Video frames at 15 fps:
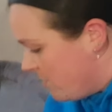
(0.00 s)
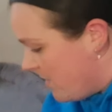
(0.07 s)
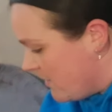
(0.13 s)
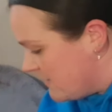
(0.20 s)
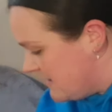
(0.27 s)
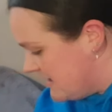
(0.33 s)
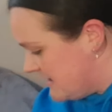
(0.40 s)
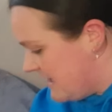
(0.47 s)

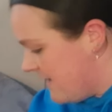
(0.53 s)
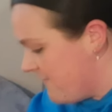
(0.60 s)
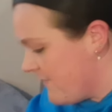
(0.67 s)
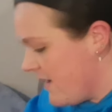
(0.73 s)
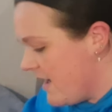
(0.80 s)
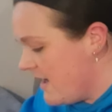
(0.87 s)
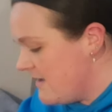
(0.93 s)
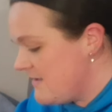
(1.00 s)
boxes left,
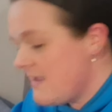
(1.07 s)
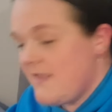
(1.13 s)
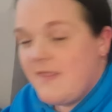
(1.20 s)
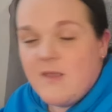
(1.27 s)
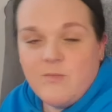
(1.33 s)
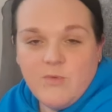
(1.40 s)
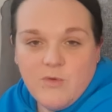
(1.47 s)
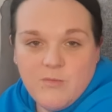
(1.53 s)
guys, and
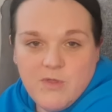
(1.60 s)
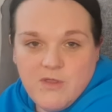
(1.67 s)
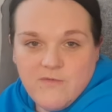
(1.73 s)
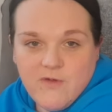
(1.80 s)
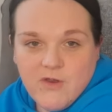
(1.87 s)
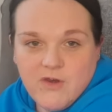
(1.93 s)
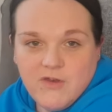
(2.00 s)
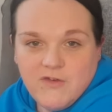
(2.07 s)
then we'll move
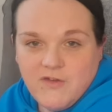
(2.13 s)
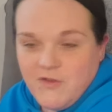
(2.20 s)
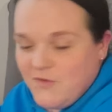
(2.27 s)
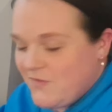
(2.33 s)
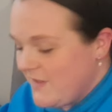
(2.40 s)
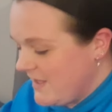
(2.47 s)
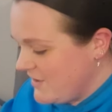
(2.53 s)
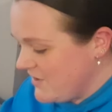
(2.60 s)
on to
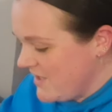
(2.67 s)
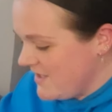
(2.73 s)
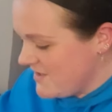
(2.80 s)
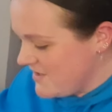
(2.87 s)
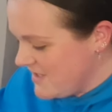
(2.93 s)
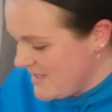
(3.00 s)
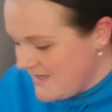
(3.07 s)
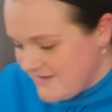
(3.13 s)
the cheat
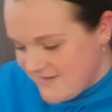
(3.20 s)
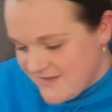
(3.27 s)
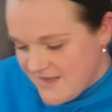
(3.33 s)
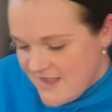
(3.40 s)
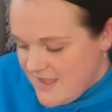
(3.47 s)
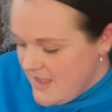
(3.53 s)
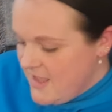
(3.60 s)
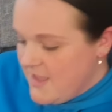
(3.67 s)
sheet.
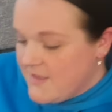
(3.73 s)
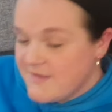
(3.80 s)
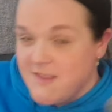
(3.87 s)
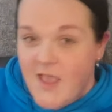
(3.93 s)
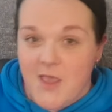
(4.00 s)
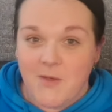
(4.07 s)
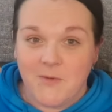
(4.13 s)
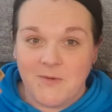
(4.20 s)

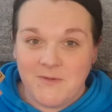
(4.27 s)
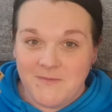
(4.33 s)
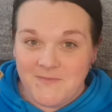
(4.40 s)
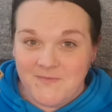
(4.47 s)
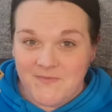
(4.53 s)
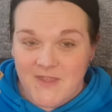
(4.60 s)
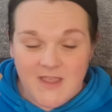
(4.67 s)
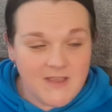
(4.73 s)
So
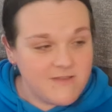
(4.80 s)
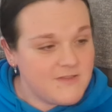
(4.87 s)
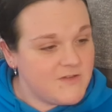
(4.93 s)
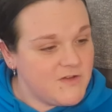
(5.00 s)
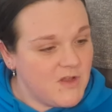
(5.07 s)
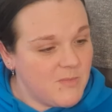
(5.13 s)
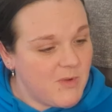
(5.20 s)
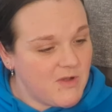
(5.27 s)
here's the
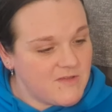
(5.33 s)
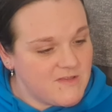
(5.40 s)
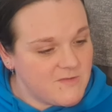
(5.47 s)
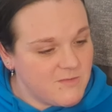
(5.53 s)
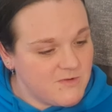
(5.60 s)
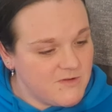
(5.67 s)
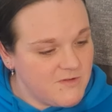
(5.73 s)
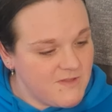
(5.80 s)
two boxes.
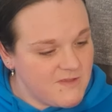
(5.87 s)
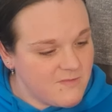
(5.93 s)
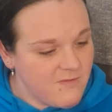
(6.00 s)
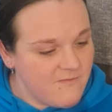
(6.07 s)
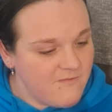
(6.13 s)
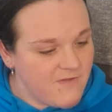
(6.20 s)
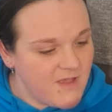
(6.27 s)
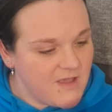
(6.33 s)
We'll do this
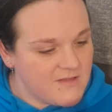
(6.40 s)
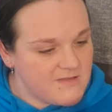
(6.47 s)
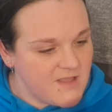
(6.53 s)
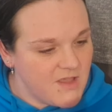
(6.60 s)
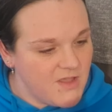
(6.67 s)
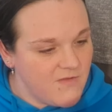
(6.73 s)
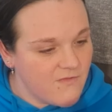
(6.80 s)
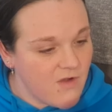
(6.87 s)
one first. So
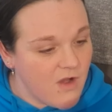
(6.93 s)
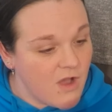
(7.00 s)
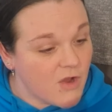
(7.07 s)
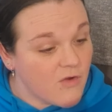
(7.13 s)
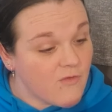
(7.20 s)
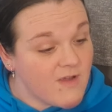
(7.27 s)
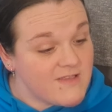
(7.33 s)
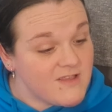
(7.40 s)
you've got a
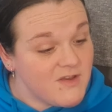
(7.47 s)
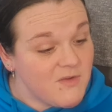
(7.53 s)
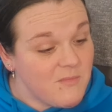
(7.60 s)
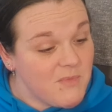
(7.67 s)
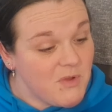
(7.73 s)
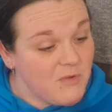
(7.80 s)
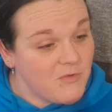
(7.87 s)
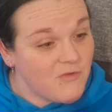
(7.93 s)
crescent
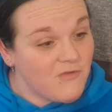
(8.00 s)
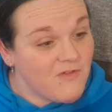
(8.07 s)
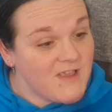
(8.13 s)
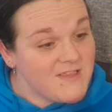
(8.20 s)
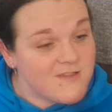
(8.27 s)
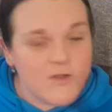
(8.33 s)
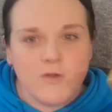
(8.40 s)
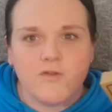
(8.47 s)
moon
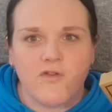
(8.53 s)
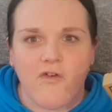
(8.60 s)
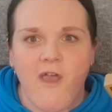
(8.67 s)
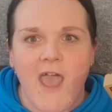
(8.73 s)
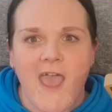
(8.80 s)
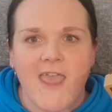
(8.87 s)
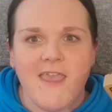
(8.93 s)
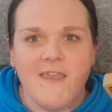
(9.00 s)
crystal
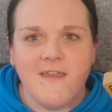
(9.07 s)
tray.